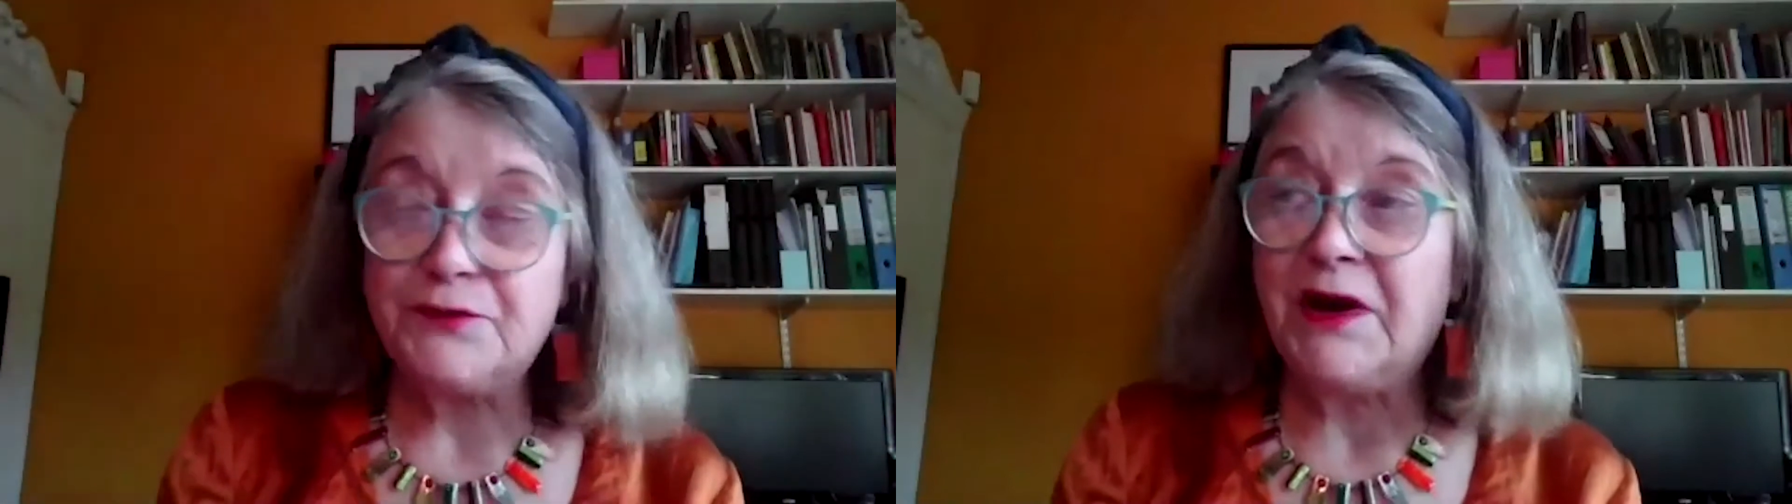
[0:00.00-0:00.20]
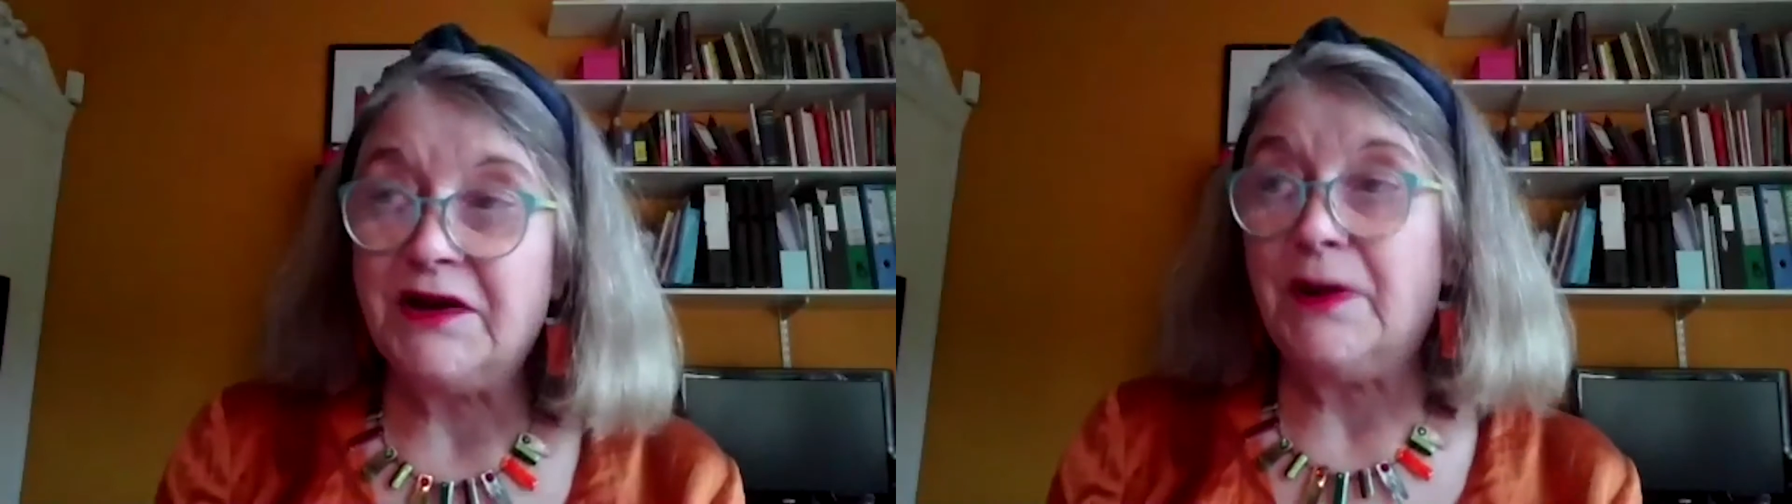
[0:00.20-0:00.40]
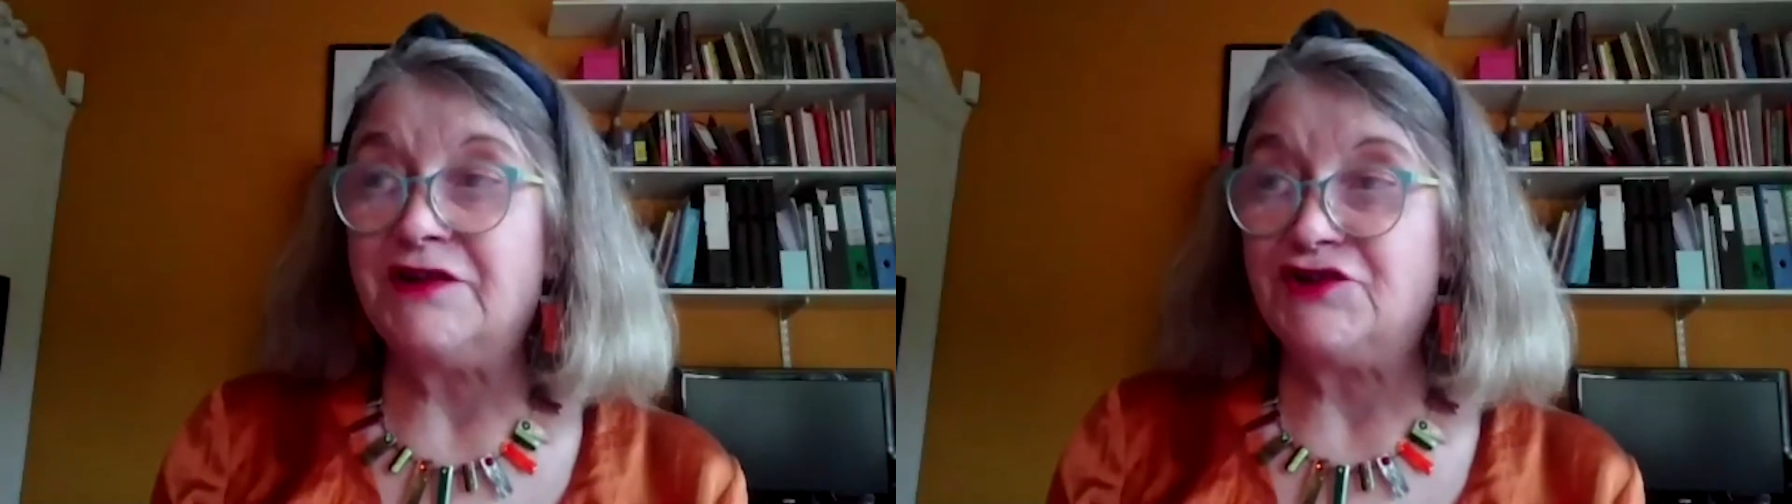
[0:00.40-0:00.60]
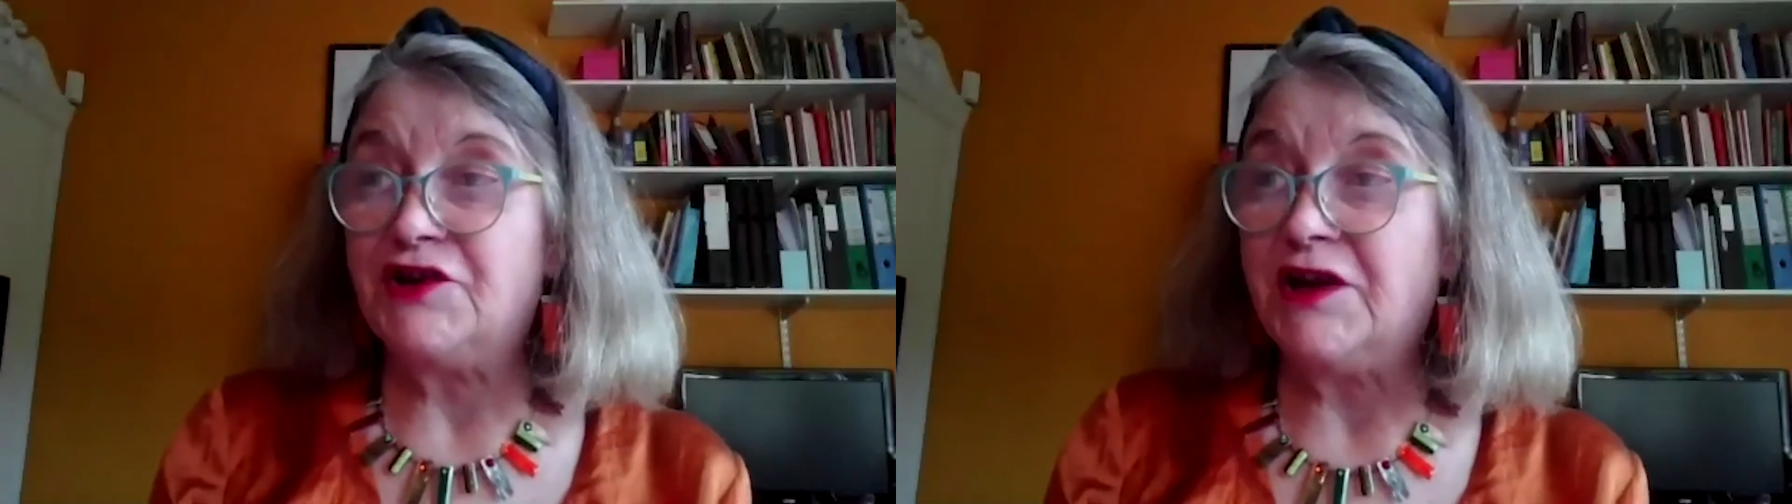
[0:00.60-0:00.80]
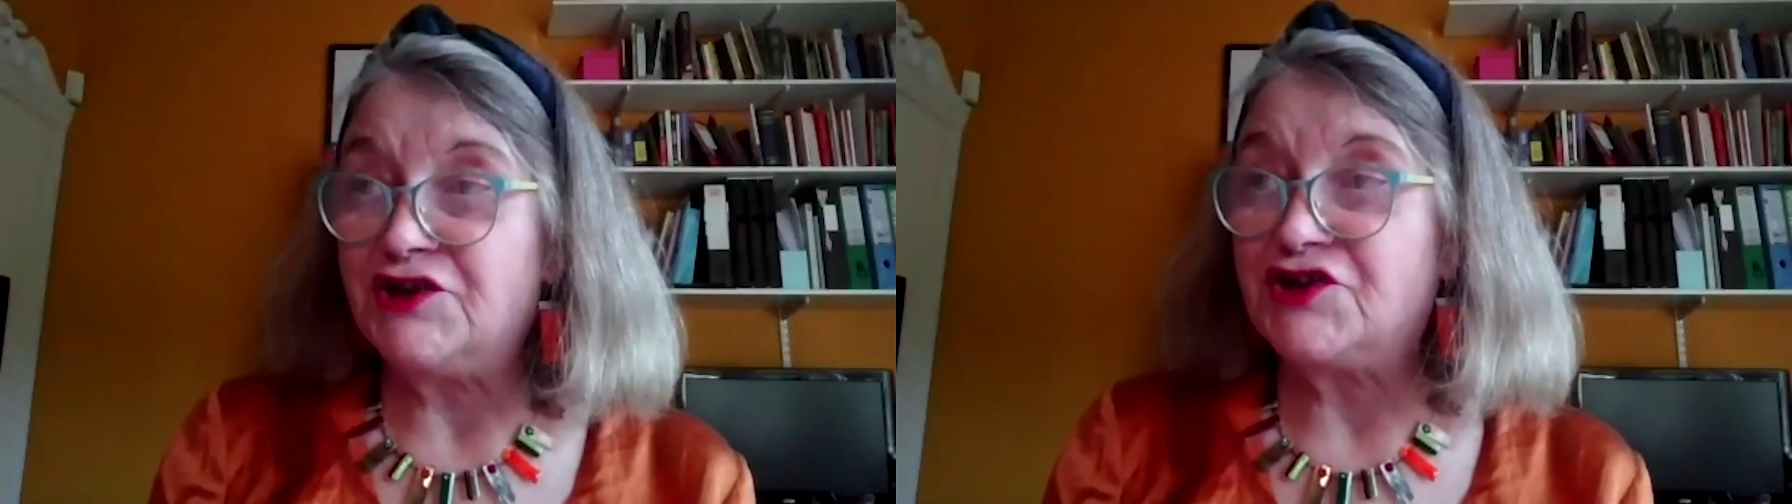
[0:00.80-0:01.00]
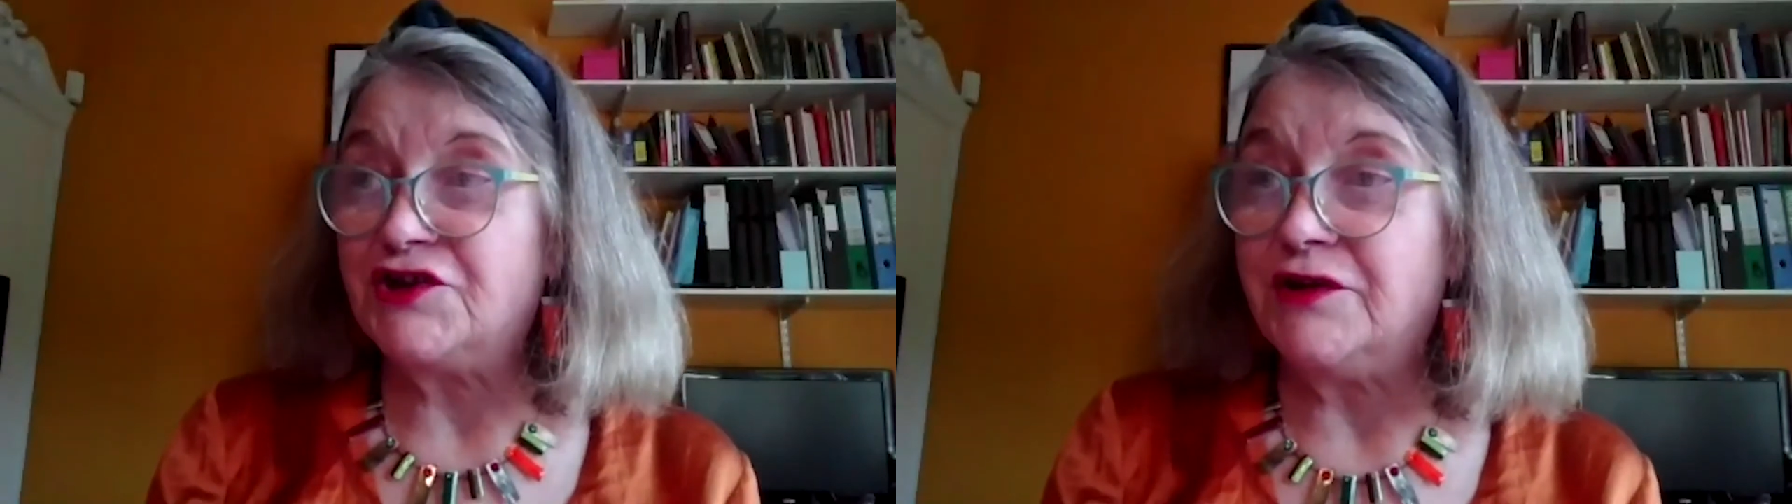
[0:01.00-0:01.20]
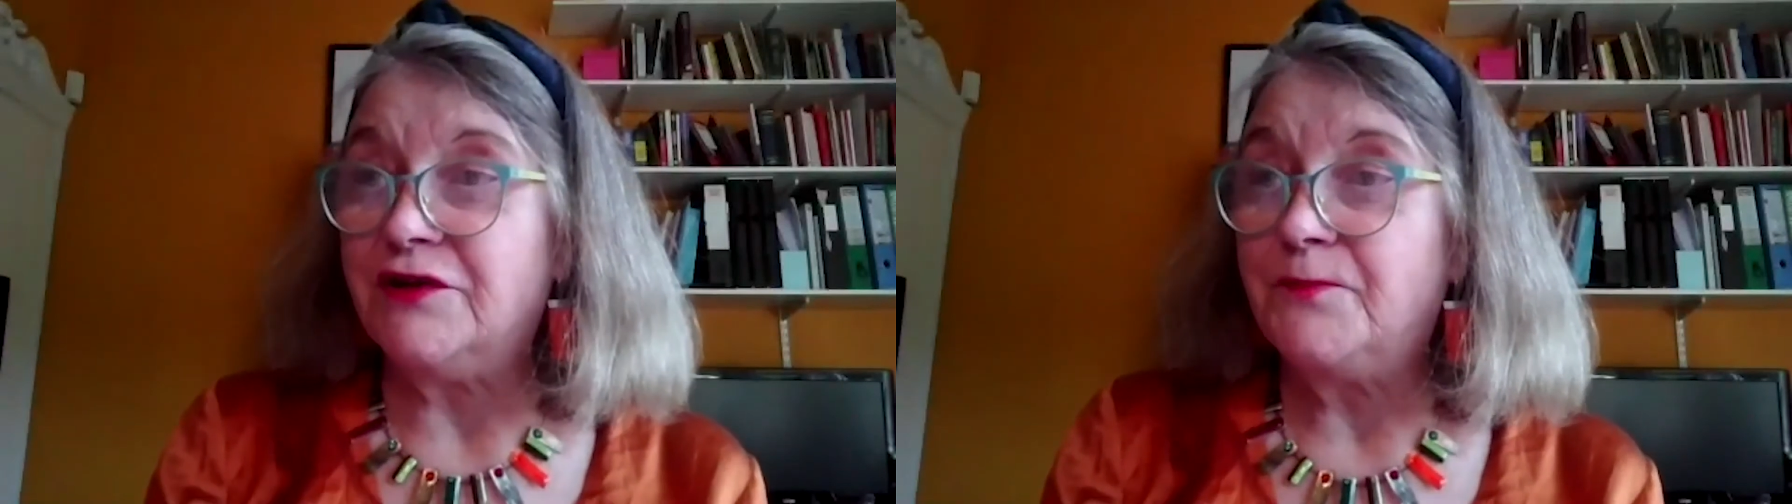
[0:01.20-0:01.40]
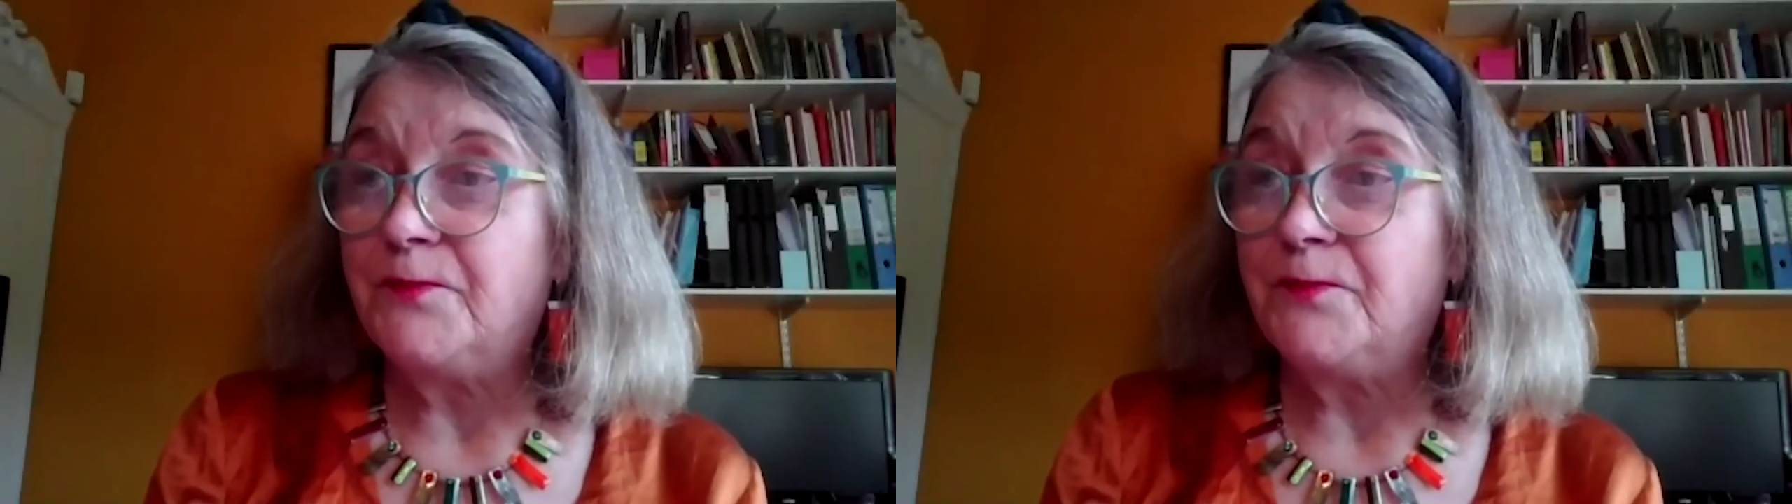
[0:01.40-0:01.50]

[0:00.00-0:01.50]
my imagination.